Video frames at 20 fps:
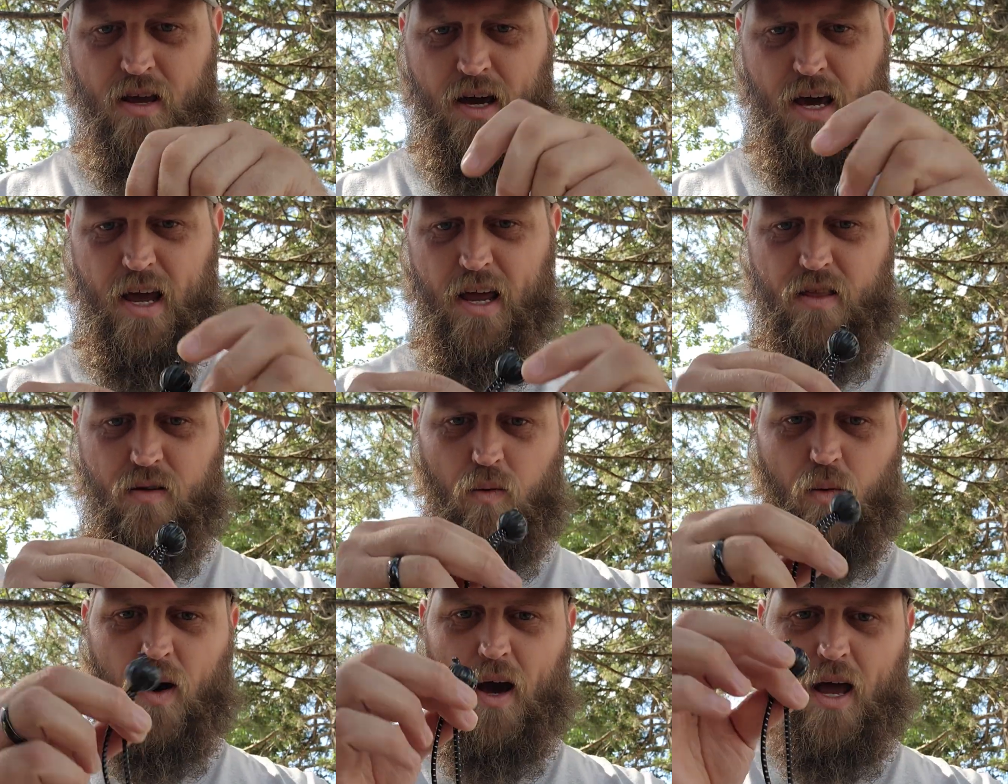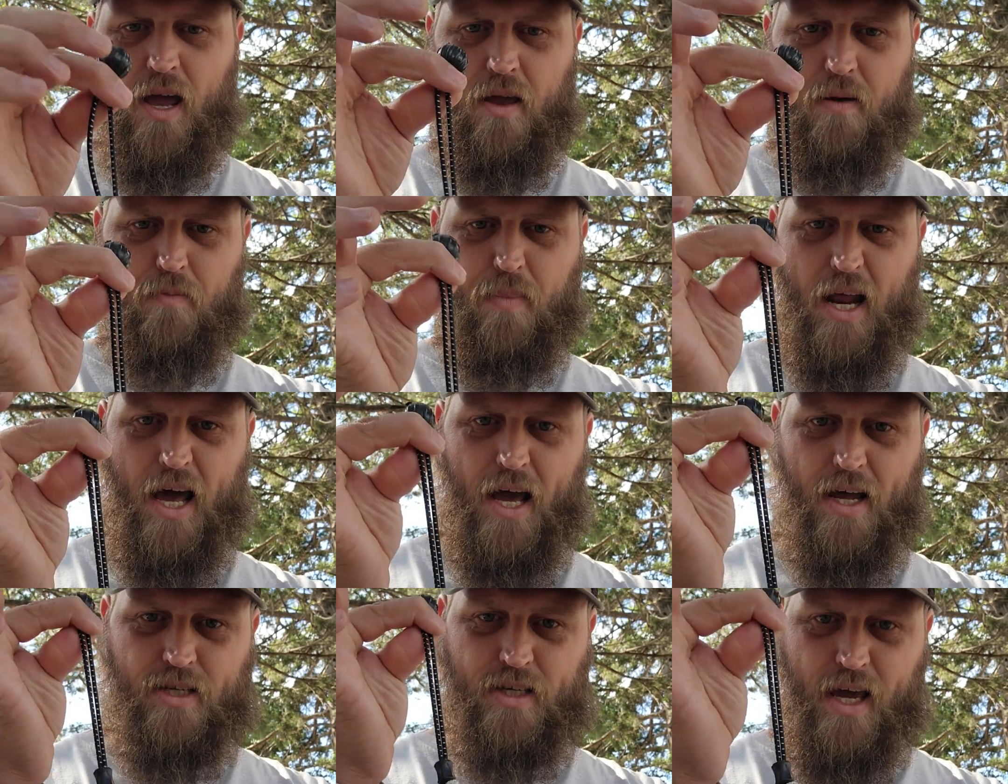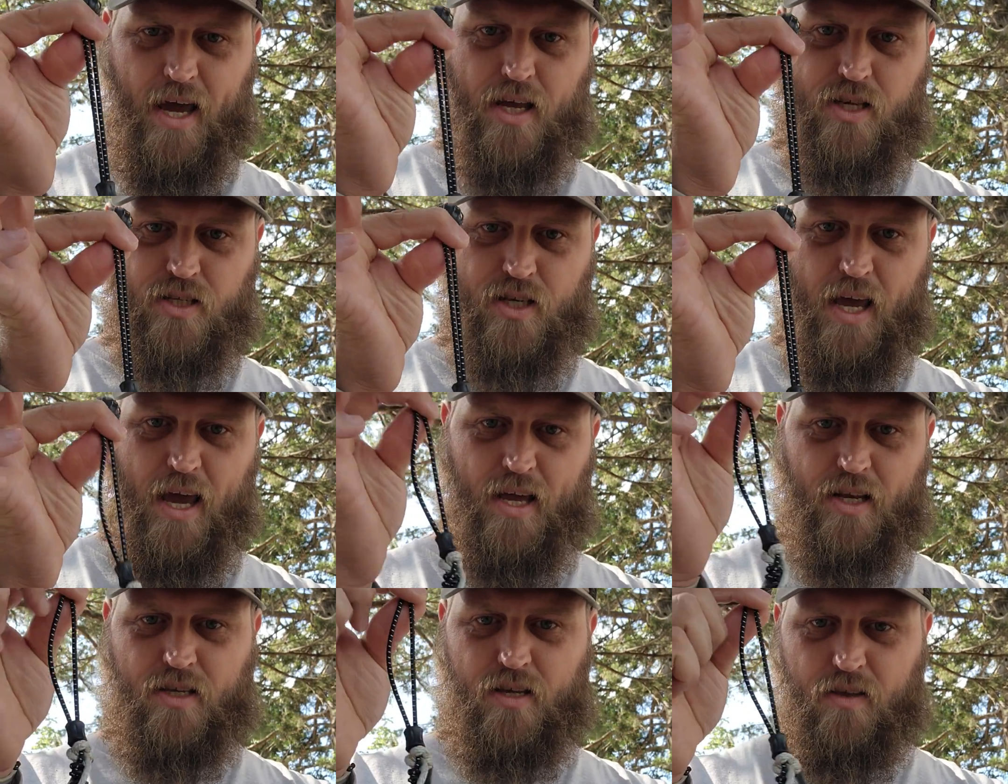either way, but I attach
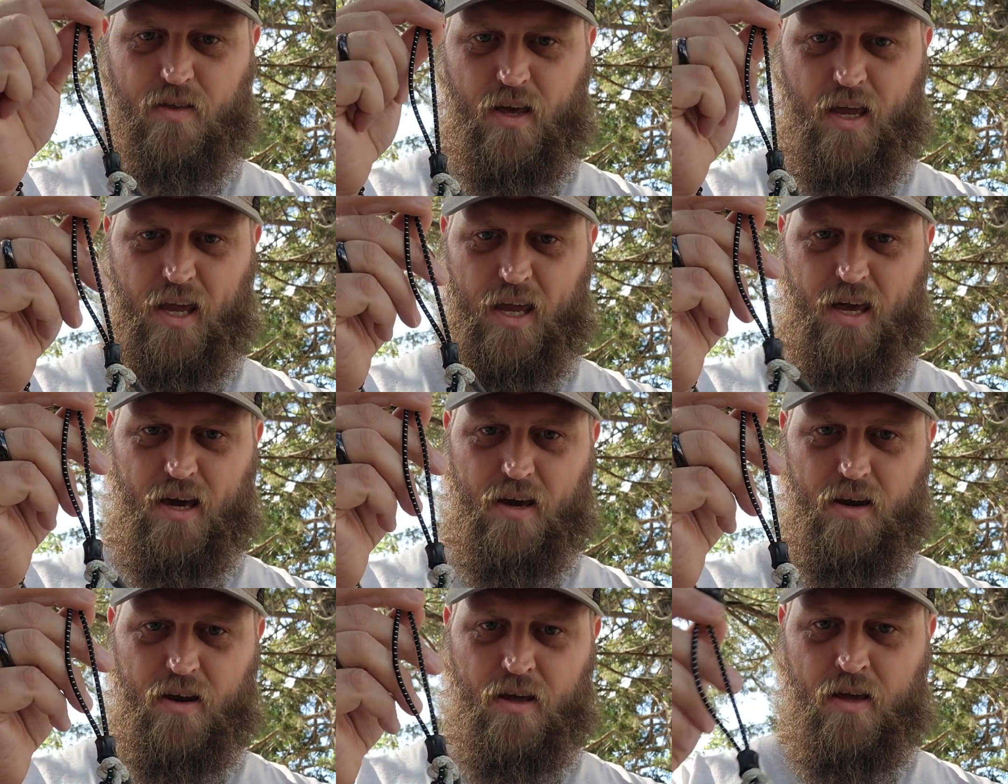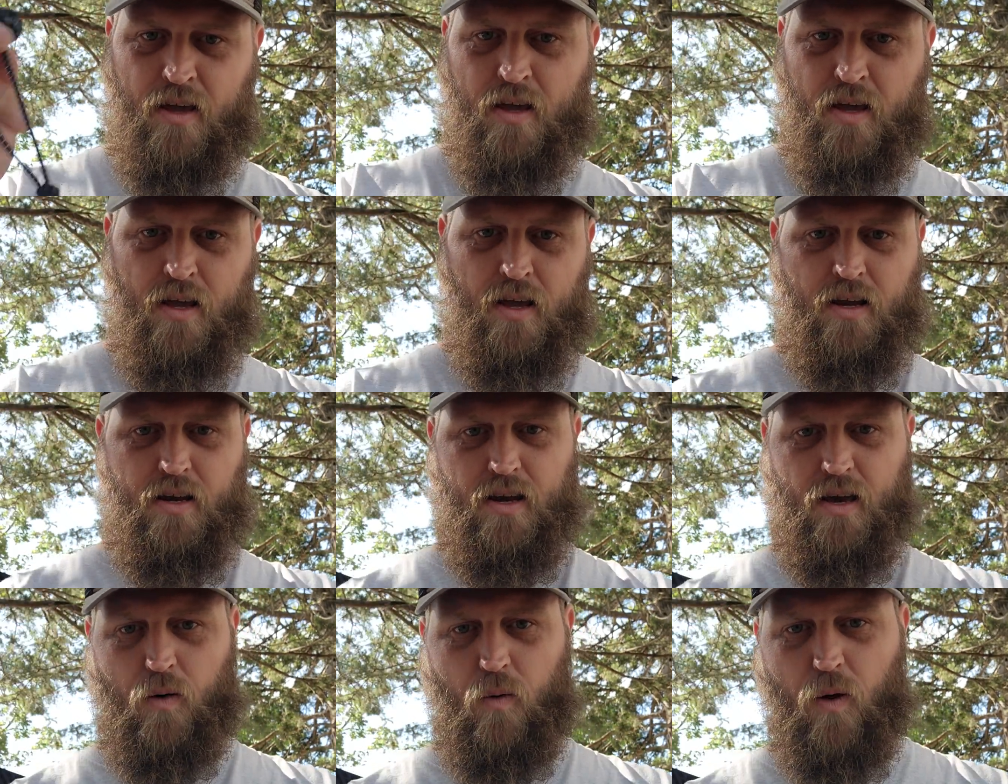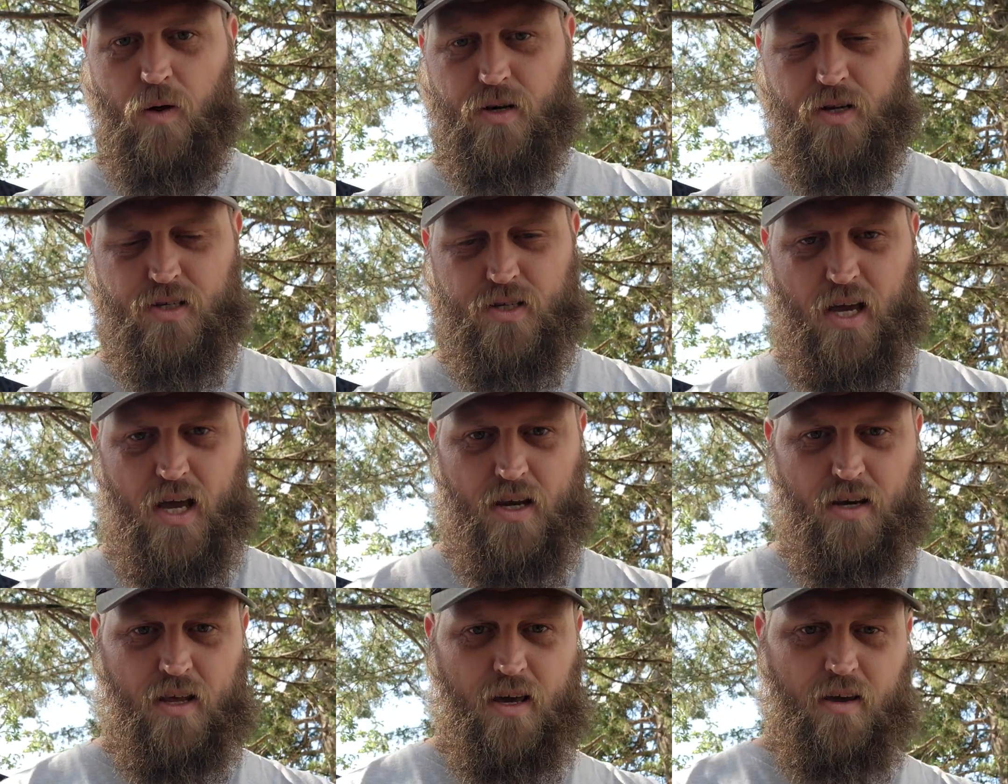that to the end. Now what does
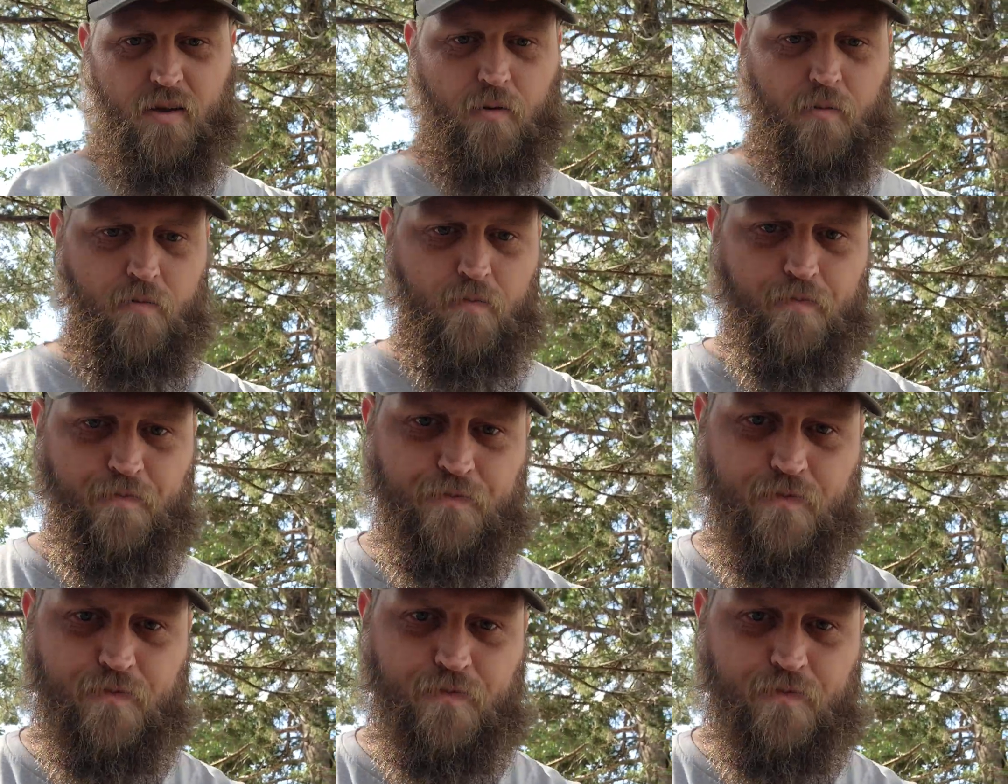that do?